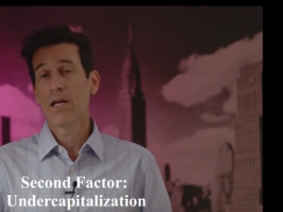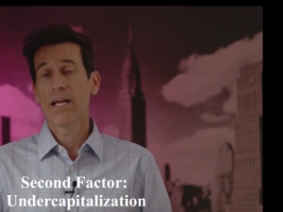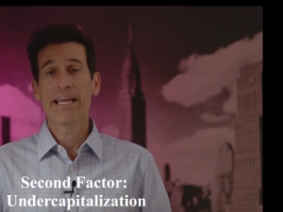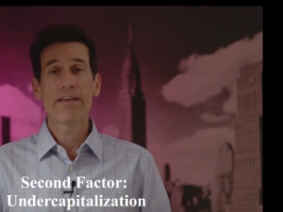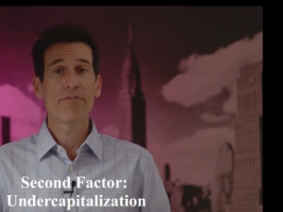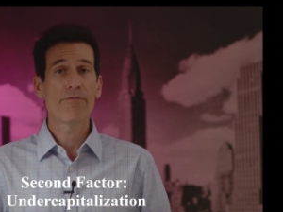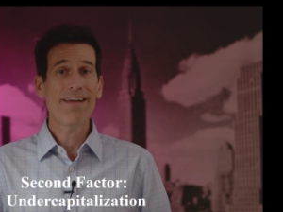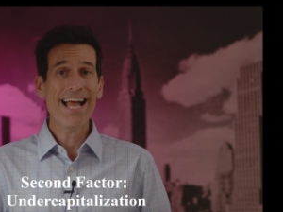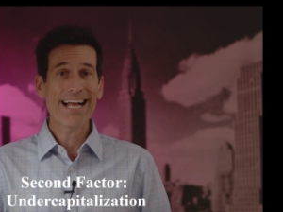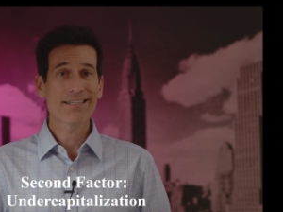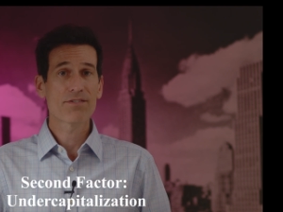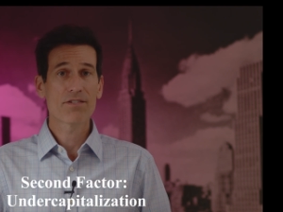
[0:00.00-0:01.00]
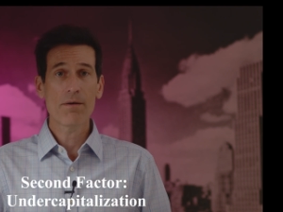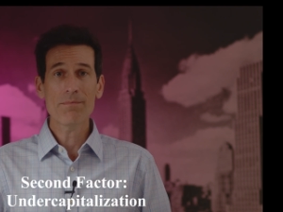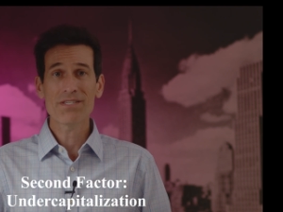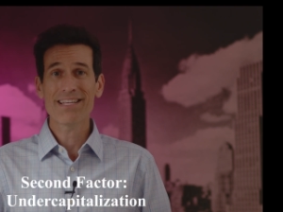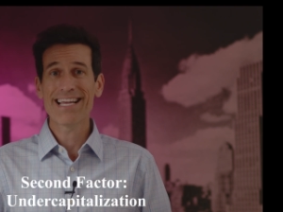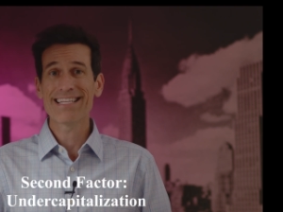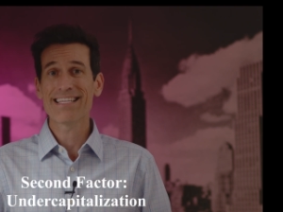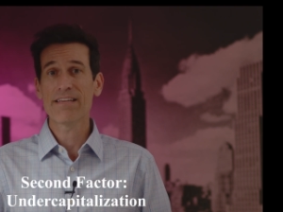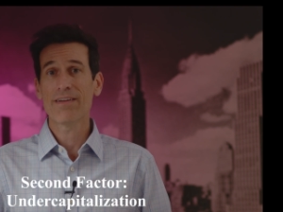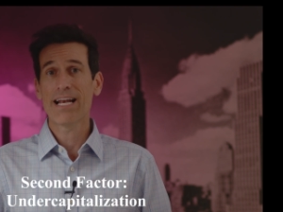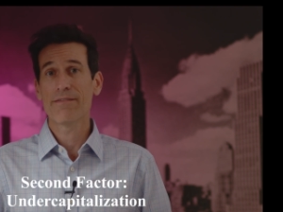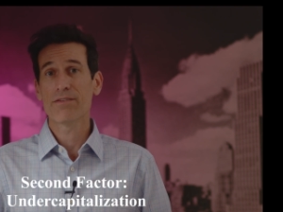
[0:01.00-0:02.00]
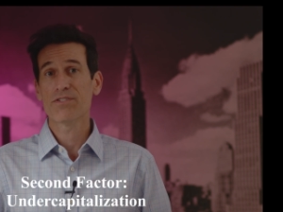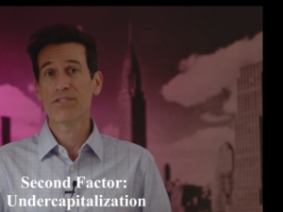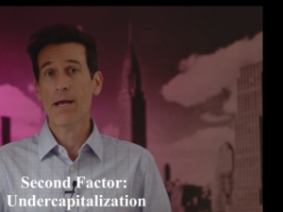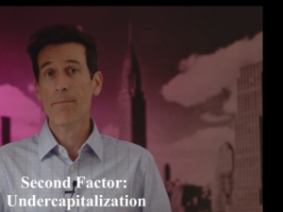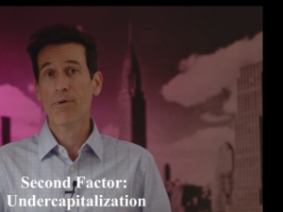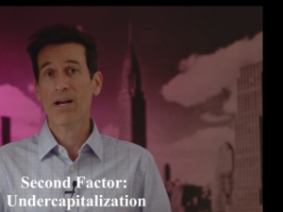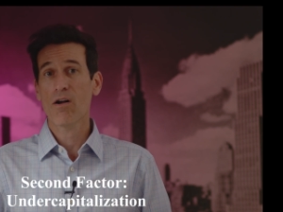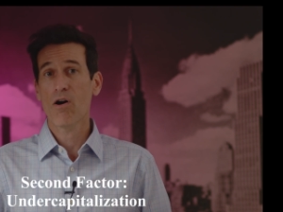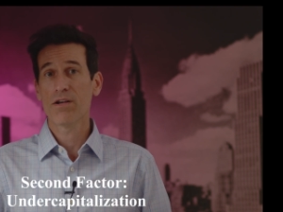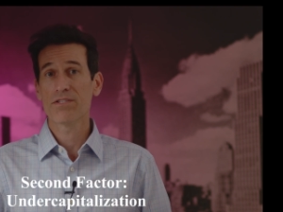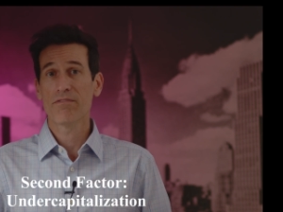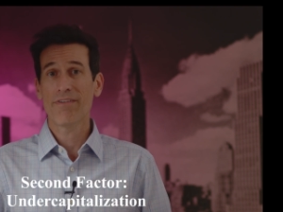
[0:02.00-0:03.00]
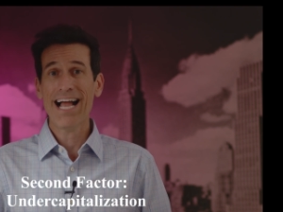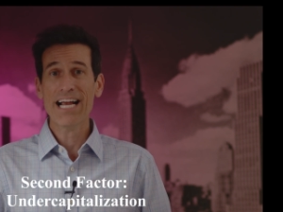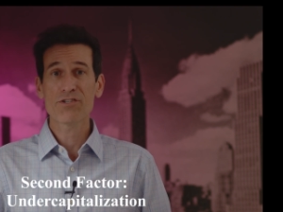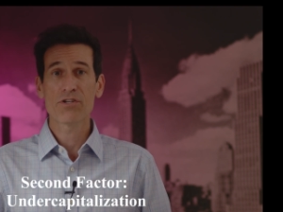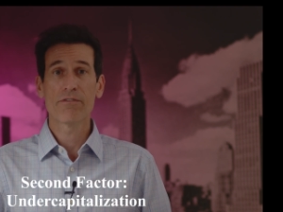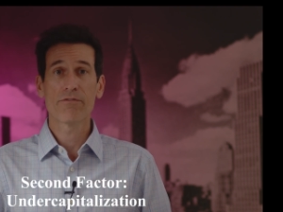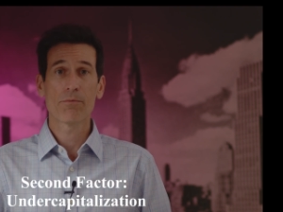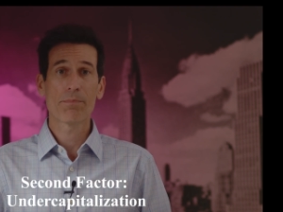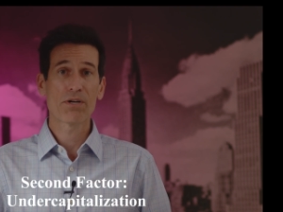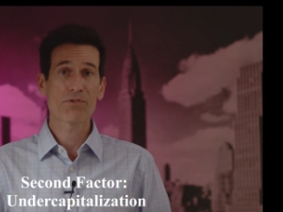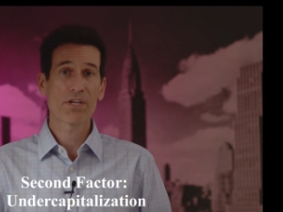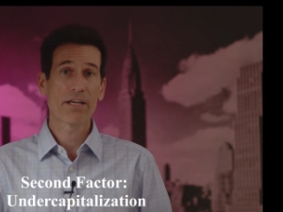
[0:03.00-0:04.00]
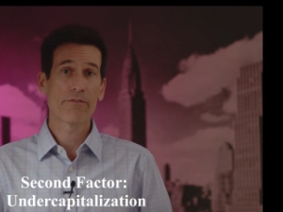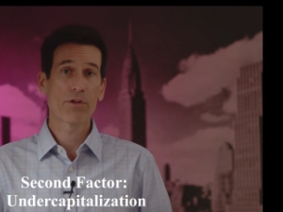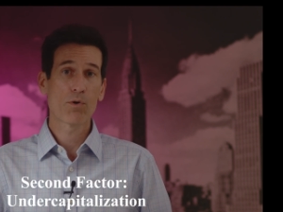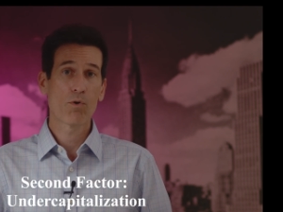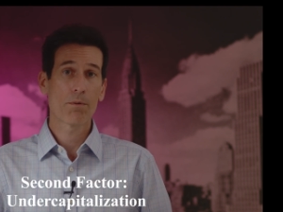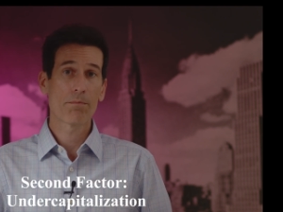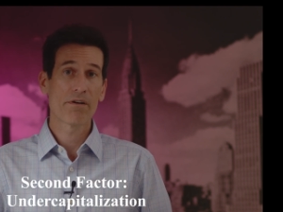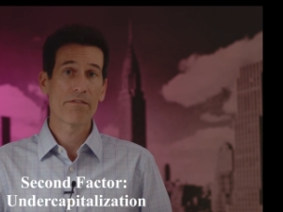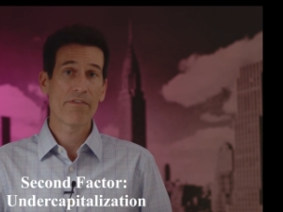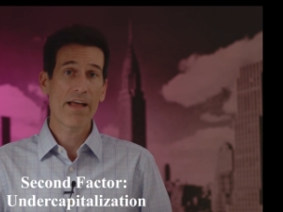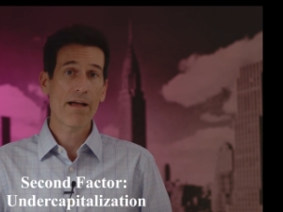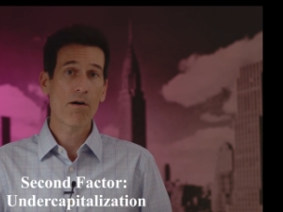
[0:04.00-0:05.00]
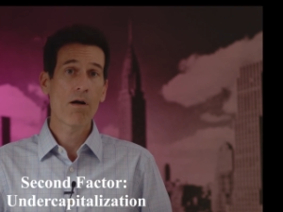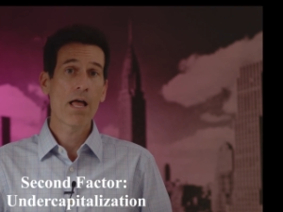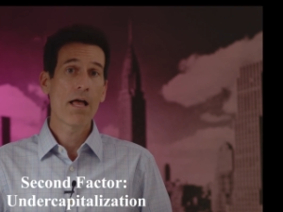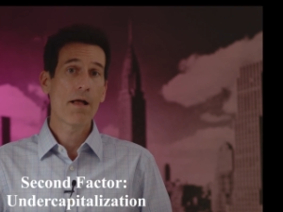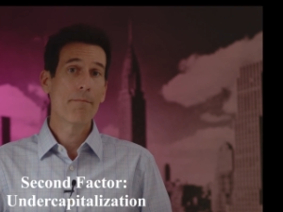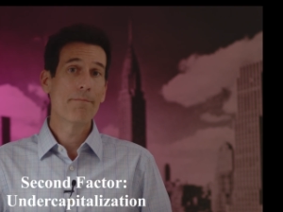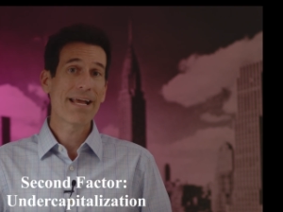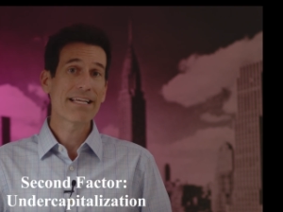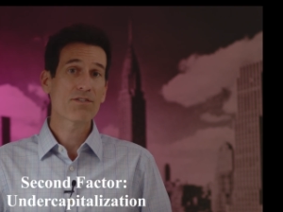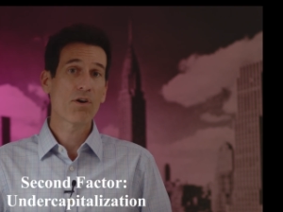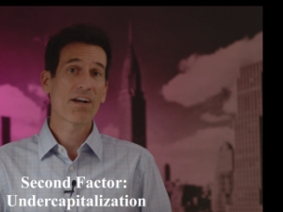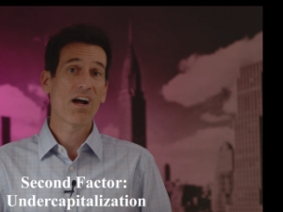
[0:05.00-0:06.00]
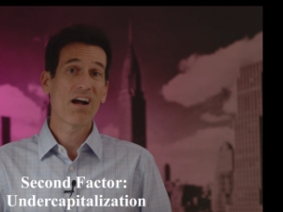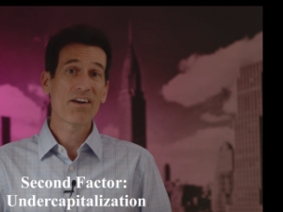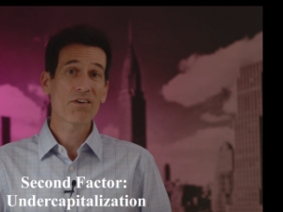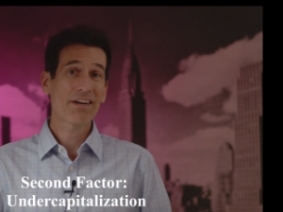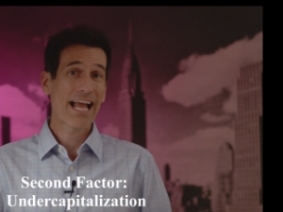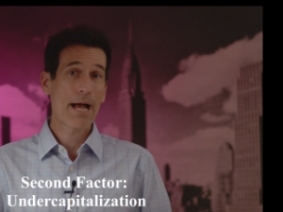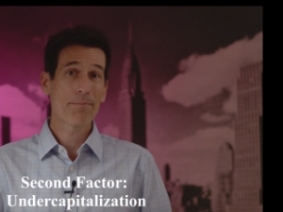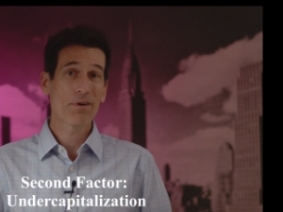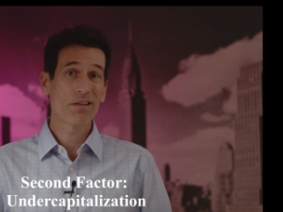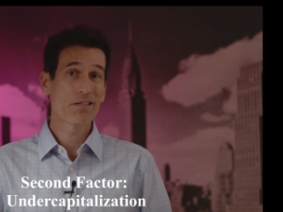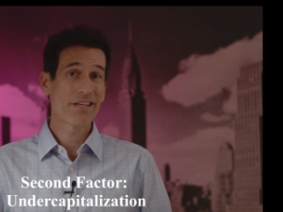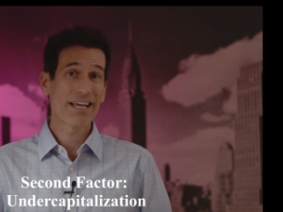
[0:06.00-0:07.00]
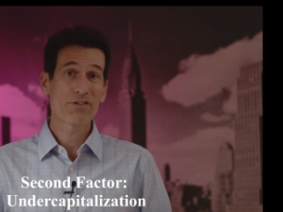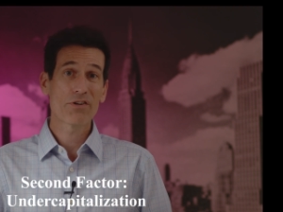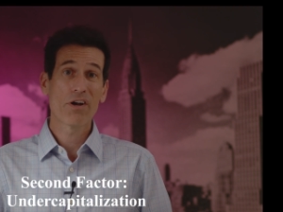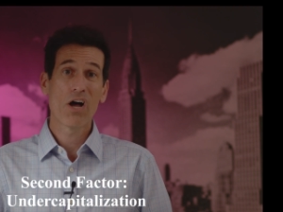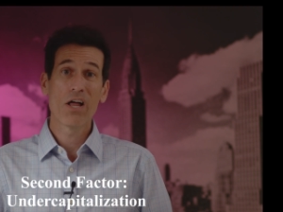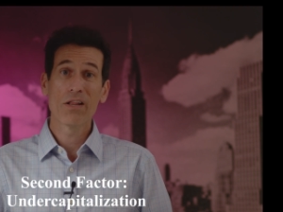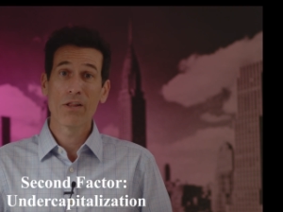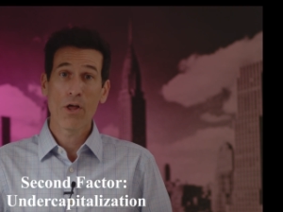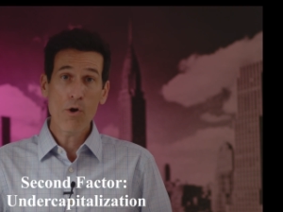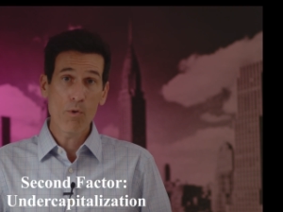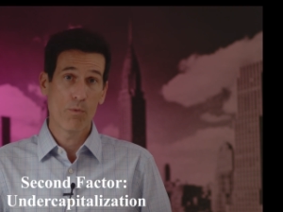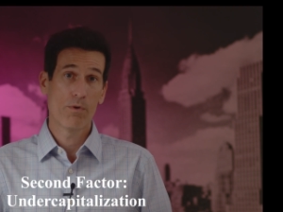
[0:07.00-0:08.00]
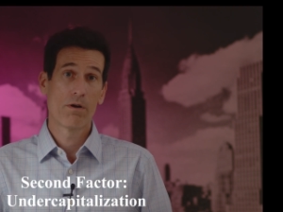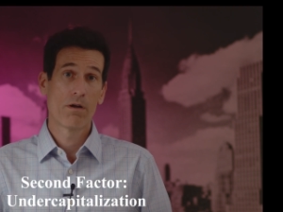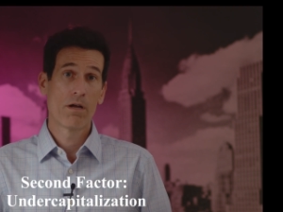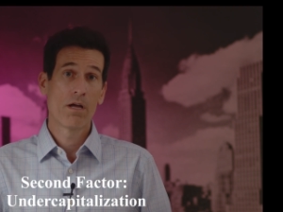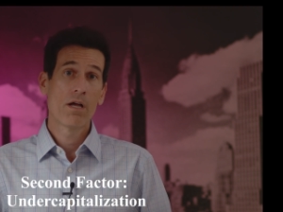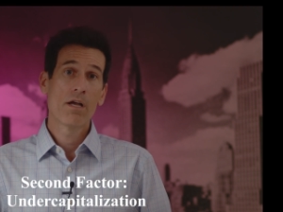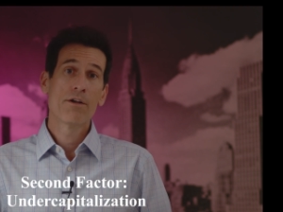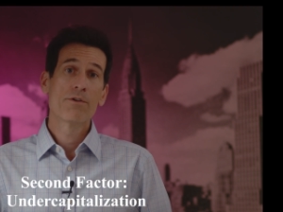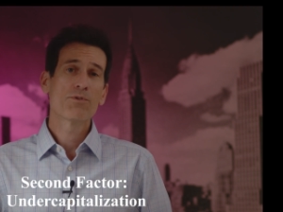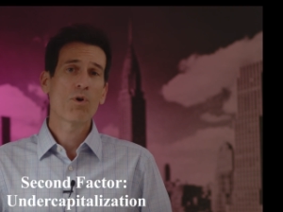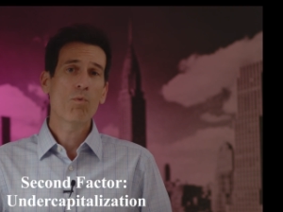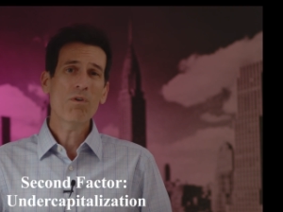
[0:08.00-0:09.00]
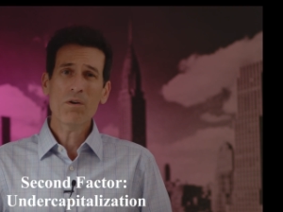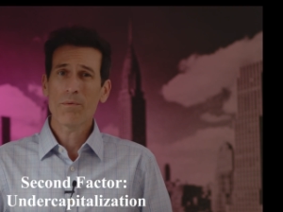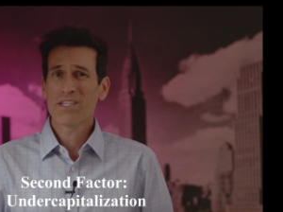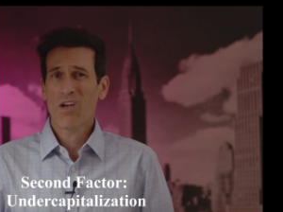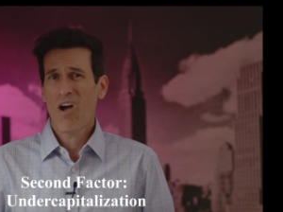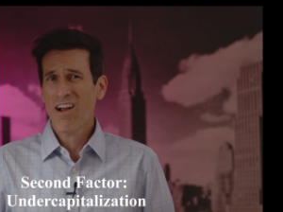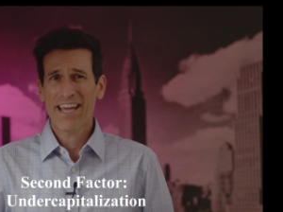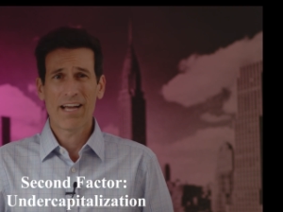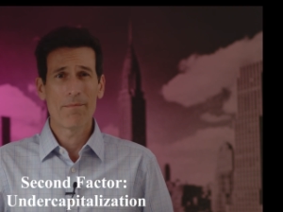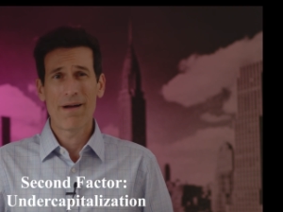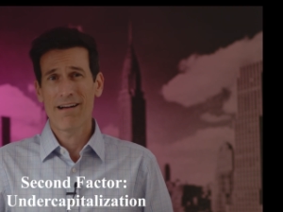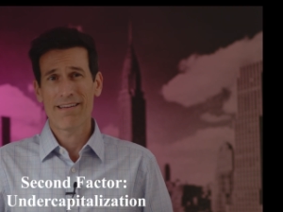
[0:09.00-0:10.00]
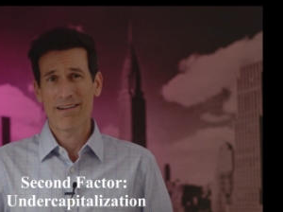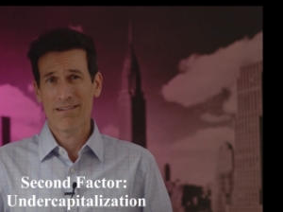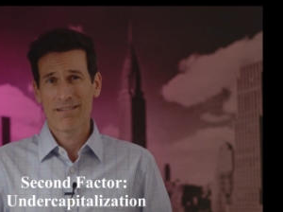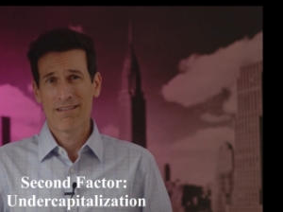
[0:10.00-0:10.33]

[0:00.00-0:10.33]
In fact, some states even have a separate cause of action for piercing of the corporate veil based on undercapitalization alone. So what are we talking about here?